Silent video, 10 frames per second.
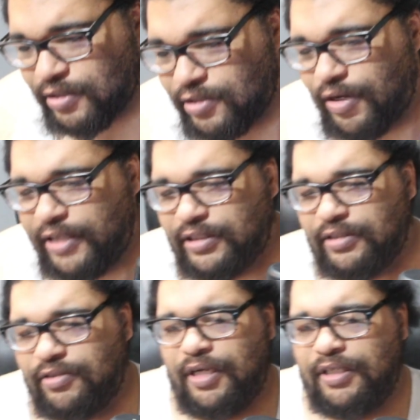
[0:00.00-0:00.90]
Crazy,
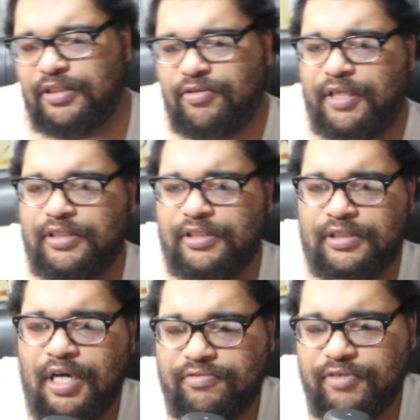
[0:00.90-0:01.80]
crazy, crazy
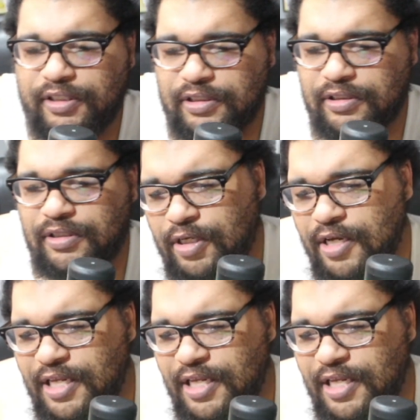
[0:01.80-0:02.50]
stuff. Crazy stuff.